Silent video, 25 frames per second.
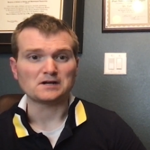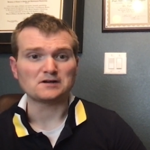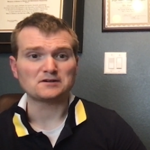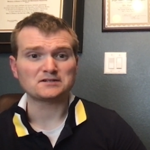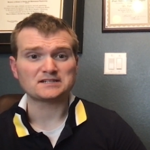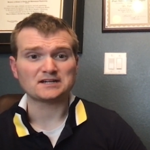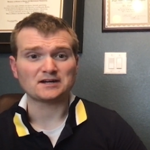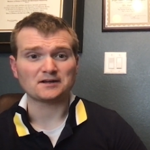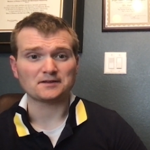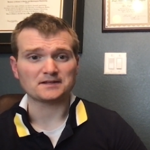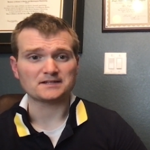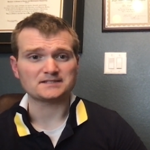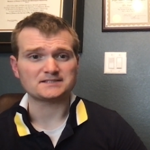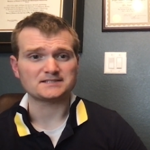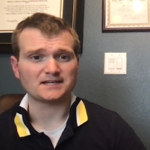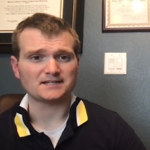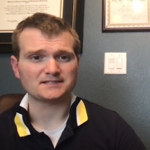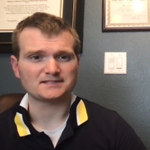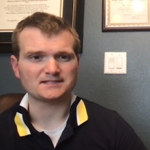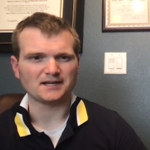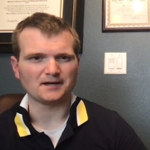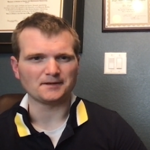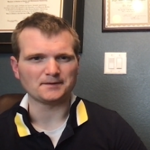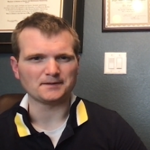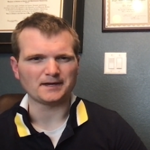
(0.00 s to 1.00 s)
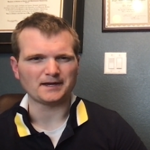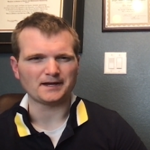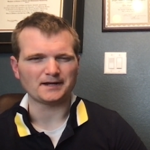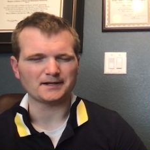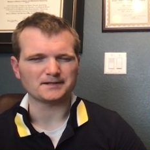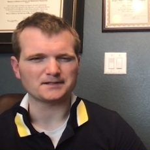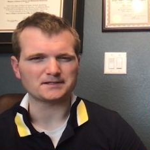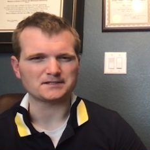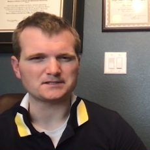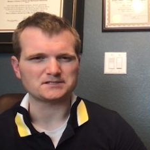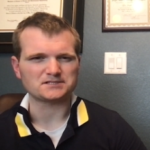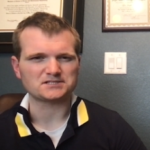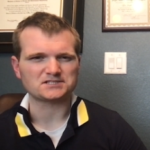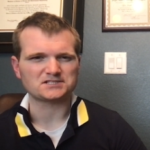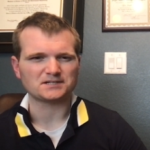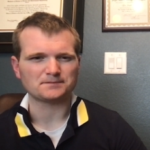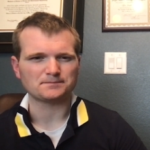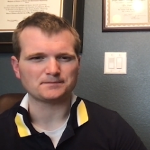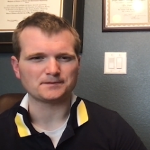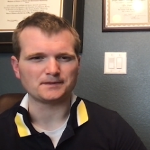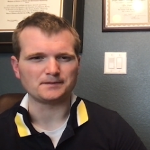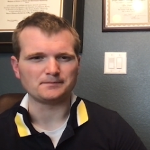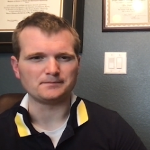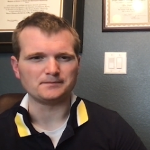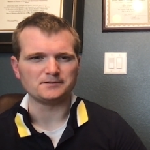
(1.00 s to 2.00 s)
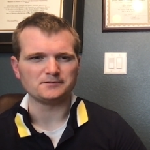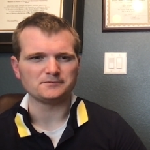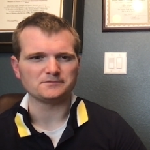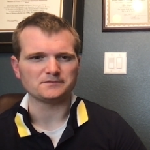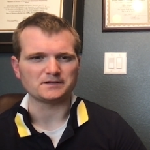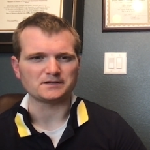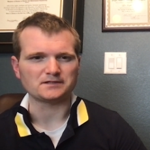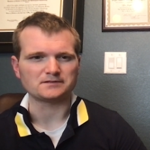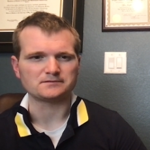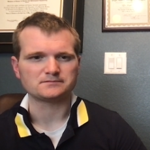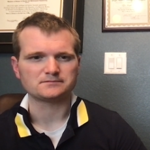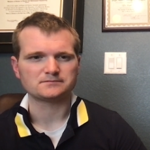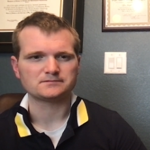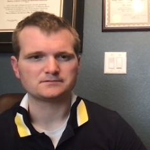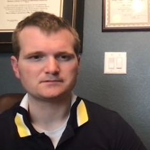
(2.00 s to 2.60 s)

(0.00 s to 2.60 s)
Here's how they take down the alien ship in the movie.